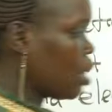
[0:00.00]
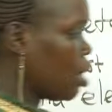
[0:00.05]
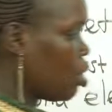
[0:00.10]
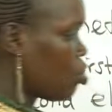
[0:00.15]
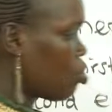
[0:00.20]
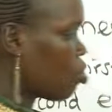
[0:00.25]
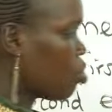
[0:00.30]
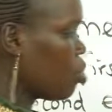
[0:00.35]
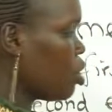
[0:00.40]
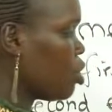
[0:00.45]
a
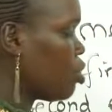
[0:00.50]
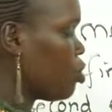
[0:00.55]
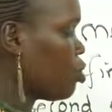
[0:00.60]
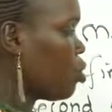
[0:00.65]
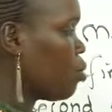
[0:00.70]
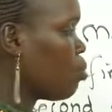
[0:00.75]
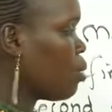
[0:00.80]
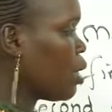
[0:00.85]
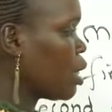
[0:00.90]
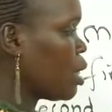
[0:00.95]
solid. So
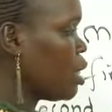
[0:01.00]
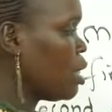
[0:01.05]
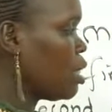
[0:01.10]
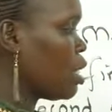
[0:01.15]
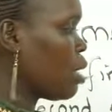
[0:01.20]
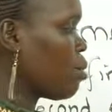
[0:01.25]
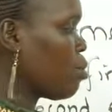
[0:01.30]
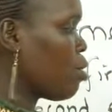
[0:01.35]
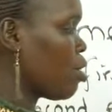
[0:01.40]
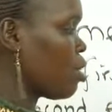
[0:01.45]

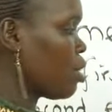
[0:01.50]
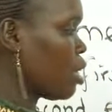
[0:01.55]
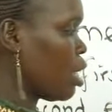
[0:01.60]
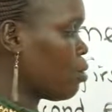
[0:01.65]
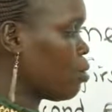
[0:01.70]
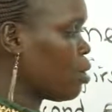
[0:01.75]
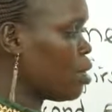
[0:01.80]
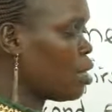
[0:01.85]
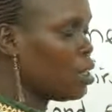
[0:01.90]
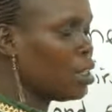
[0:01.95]
magnesium oxide,
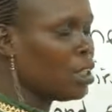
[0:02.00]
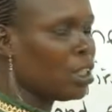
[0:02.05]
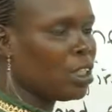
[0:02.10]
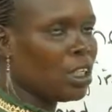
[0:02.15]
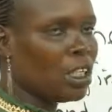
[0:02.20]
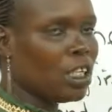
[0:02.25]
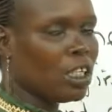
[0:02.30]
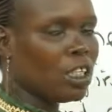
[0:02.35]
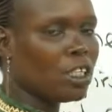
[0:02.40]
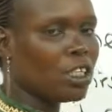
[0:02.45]
when it
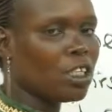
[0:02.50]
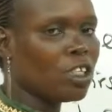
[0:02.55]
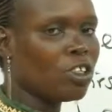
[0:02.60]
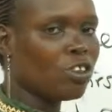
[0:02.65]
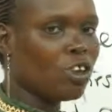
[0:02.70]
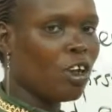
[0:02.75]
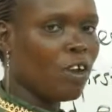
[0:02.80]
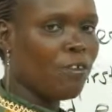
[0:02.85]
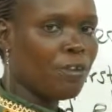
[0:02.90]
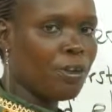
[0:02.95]
is
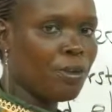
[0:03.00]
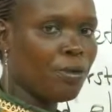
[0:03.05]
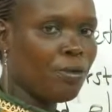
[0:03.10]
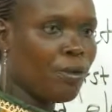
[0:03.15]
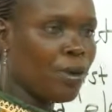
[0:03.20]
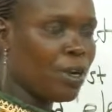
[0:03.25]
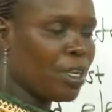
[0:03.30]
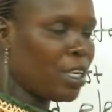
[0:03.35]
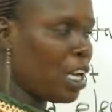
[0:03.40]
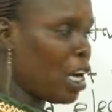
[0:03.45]
dissolved in
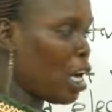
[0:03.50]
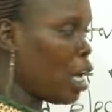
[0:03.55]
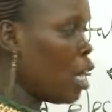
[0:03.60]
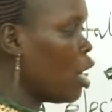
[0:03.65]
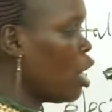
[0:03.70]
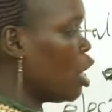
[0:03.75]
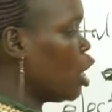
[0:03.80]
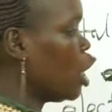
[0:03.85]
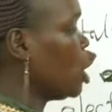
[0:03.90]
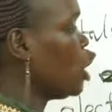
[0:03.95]
water,
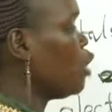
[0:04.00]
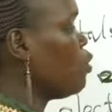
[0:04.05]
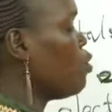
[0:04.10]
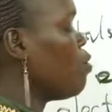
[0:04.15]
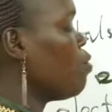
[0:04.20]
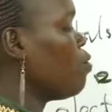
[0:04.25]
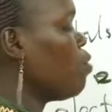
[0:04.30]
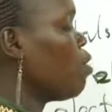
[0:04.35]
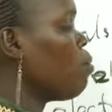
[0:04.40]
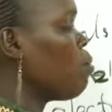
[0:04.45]
it will
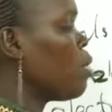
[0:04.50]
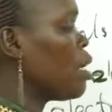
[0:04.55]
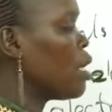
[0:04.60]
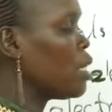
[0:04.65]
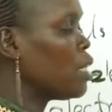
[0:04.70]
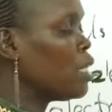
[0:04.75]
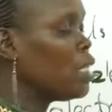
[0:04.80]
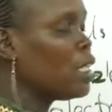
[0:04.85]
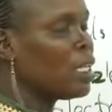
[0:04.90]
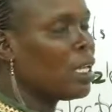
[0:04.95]
form
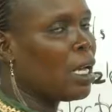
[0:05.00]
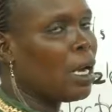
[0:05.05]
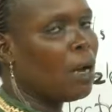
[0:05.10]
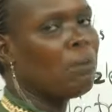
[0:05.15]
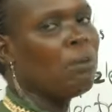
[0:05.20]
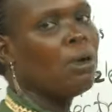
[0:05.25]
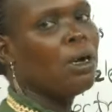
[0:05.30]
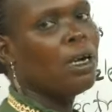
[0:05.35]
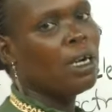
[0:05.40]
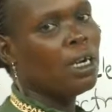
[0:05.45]
magnesium
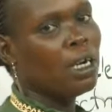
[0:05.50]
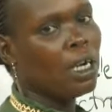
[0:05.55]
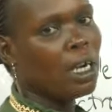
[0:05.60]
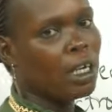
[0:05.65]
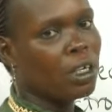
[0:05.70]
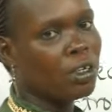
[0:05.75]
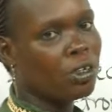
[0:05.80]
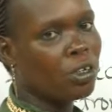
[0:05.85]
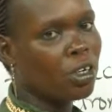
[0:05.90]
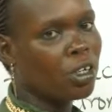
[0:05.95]

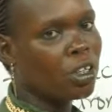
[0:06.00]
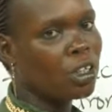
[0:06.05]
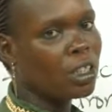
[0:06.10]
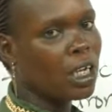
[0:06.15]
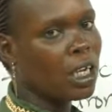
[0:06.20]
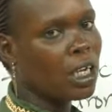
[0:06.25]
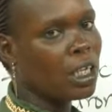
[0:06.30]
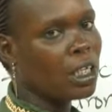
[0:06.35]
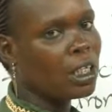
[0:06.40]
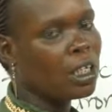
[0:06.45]

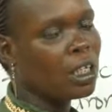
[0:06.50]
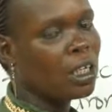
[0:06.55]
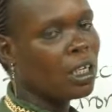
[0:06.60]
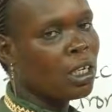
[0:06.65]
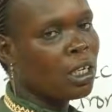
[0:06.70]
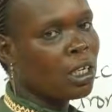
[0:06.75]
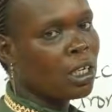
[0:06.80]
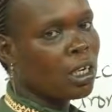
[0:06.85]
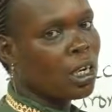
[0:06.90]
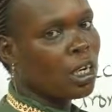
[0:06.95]
hydroxide
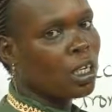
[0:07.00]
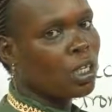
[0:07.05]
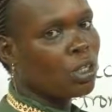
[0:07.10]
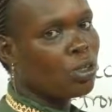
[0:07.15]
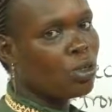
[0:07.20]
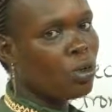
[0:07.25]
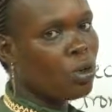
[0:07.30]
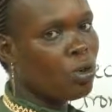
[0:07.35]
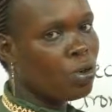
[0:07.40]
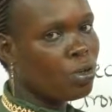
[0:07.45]

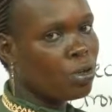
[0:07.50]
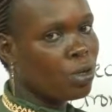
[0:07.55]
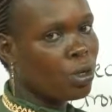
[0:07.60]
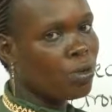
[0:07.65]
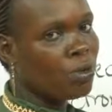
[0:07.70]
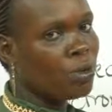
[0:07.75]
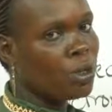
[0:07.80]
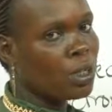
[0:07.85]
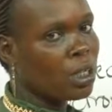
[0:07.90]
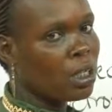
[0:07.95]

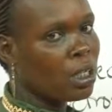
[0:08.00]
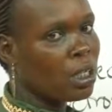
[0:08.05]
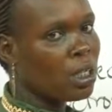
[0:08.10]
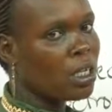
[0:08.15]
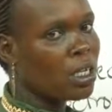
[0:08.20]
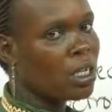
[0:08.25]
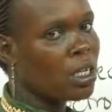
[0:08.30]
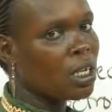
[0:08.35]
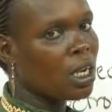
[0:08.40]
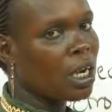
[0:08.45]
solution, which is
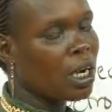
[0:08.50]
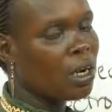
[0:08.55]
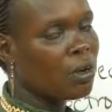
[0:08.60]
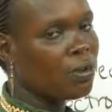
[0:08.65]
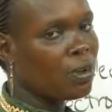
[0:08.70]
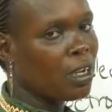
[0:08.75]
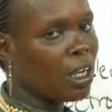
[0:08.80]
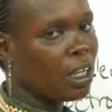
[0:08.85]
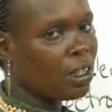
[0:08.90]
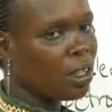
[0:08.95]
in
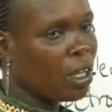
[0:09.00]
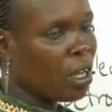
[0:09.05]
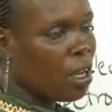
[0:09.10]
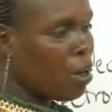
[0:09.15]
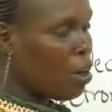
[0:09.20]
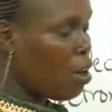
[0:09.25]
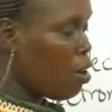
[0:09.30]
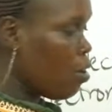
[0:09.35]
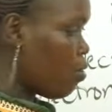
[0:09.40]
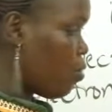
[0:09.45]
aqueous
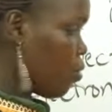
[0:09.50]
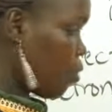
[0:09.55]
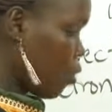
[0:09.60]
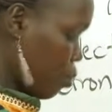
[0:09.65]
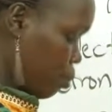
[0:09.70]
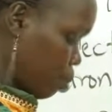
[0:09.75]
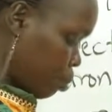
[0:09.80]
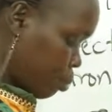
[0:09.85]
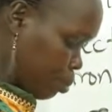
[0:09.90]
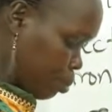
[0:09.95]
form.